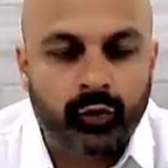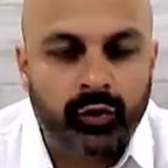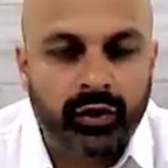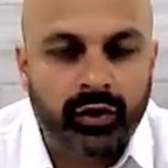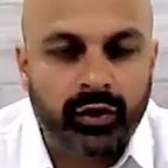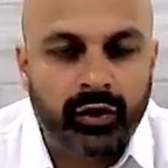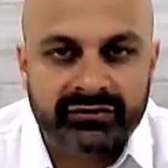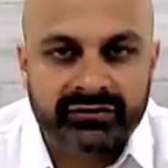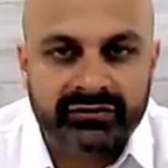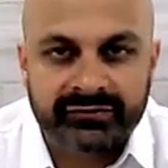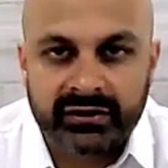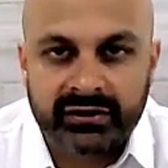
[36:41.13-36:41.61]

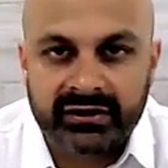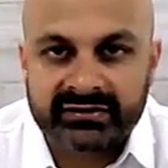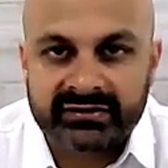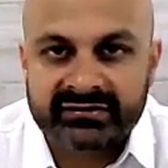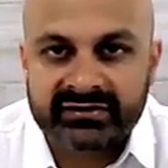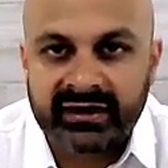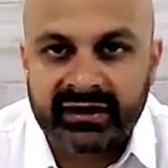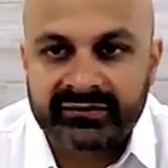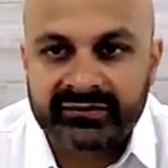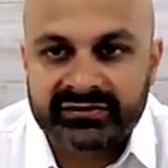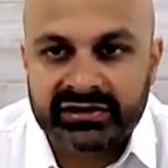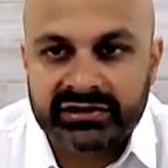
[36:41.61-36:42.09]
Wonderful on
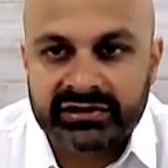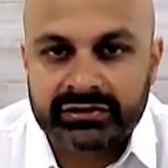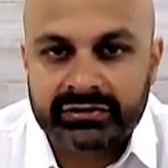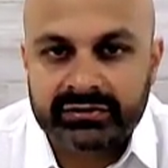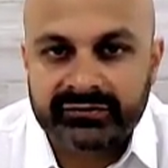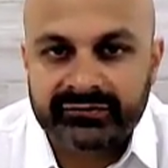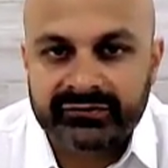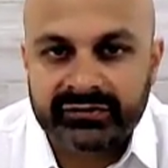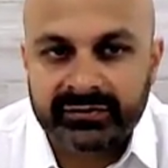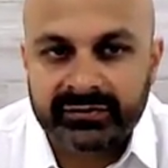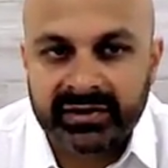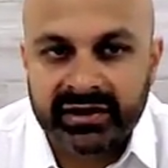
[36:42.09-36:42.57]
soft tissue
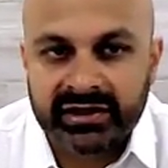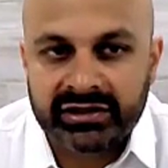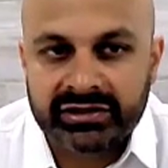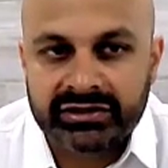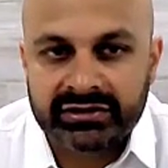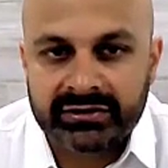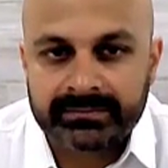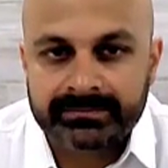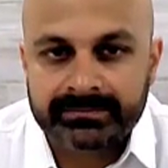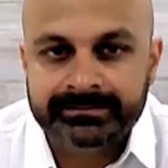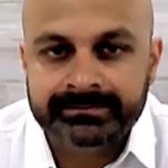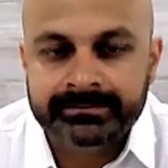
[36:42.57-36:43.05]

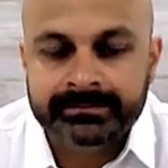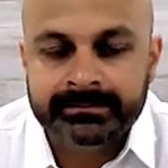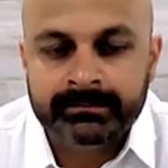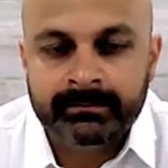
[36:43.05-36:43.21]
inflammation.